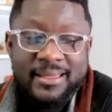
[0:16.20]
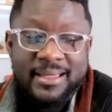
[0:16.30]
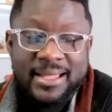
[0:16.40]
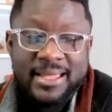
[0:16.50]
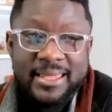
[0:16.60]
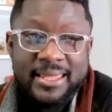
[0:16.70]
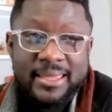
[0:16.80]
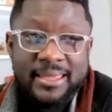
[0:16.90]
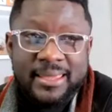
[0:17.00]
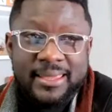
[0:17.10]

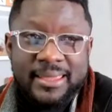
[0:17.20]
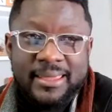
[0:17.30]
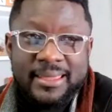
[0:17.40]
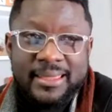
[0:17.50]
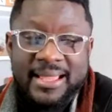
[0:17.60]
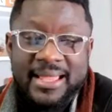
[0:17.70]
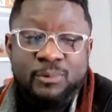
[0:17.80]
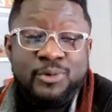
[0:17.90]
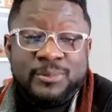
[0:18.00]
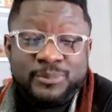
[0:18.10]
I I
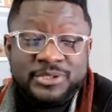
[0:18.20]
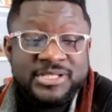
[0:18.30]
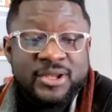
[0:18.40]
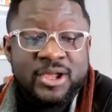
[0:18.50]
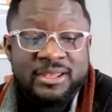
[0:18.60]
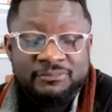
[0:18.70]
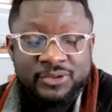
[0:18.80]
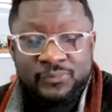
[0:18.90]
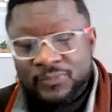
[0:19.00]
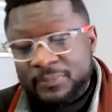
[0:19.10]
want to appreciate all of
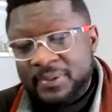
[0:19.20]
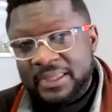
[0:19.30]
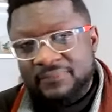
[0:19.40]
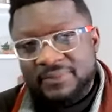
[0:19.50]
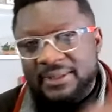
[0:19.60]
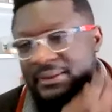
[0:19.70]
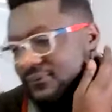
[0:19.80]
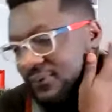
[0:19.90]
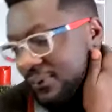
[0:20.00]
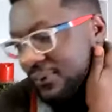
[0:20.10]
you for believing and
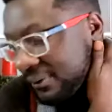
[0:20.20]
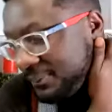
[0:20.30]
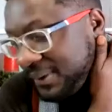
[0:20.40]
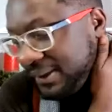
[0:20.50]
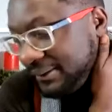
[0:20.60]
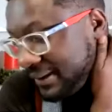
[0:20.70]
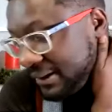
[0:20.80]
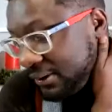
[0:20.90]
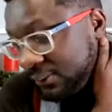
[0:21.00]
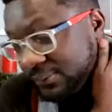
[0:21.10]
for being there
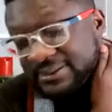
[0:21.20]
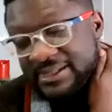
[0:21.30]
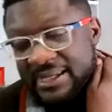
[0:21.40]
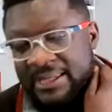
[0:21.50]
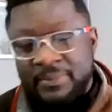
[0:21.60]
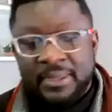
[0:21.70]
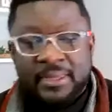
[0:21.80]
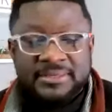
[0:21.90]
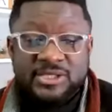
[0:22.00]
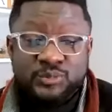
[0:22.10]
all the time
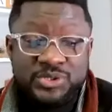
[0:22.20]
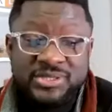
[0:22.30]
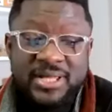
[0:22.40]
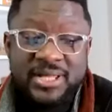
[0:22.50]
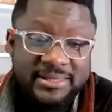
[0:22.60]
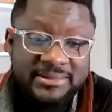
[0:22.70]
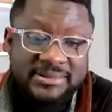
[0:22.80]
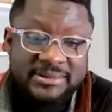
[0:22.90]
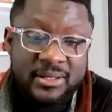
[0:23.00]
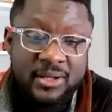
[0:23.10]
since we started
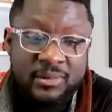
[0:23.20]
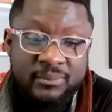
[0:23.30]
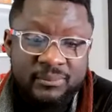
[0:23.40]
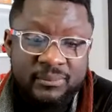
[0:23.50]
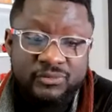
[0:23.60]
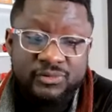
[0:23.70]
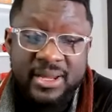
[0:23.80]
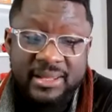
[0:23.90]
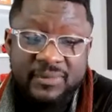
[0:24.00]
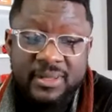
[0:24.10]
this
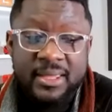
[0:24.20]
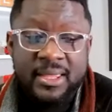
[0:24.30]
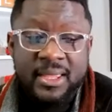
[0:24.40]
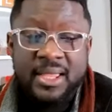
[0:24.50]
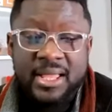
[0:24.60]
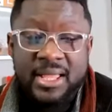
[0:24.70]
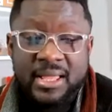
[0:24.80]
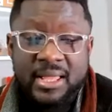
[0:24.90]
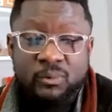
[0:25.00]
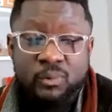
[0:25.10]
drive.
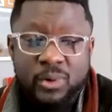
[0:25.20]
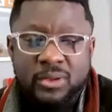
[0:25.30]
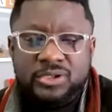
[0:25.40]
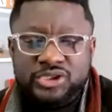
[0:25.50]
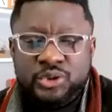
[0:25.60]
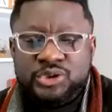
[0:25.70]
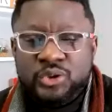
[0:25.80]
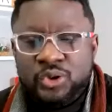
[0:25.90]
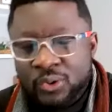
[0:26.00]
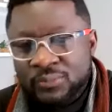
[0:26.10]
I want you to
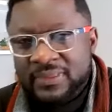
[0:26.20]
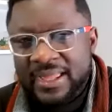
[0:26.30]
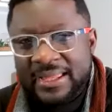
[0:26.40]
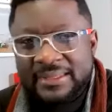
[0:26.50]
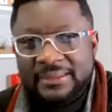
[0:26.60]
know that